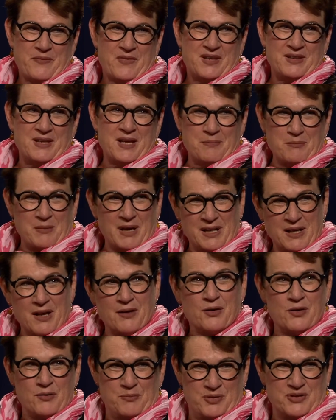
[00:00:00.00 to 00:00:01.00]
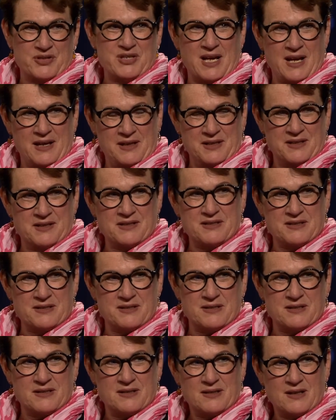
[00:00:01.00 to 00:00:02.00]
that my younger
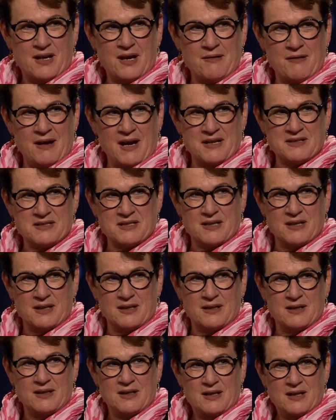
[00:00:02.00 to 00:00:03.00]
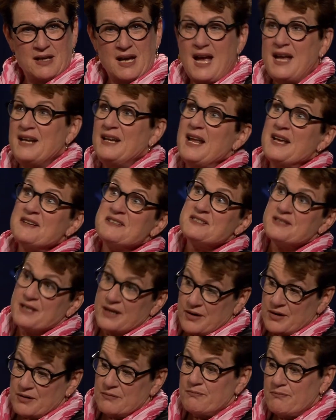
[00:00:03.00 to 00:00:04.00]
protagonists are asking, unless
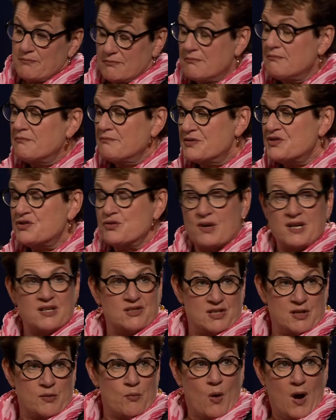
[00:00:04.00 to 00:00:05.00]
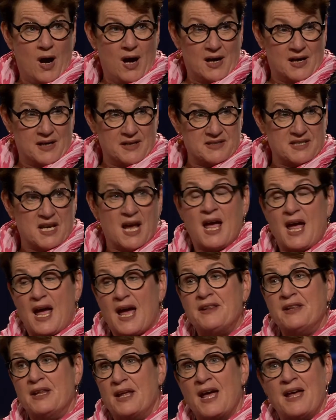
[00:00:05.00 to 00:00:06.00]
they're strangely wise.
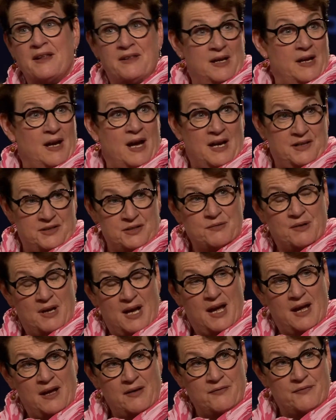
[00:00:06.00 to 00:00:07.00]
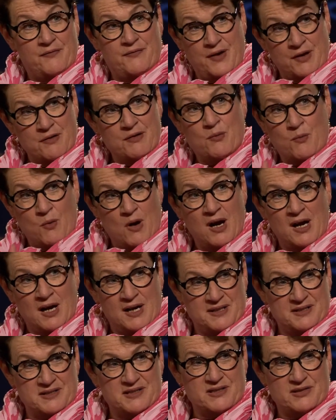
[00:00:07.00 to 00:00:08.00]
And I do have very
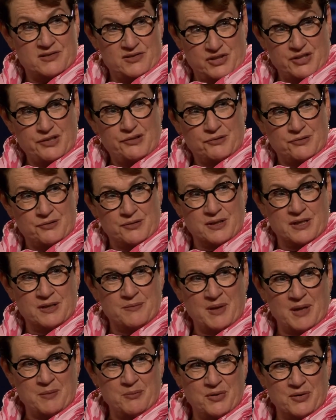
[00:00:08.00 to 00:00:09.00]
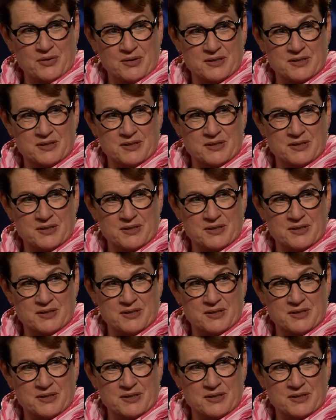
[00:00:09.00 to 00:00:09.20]
wise children in my books.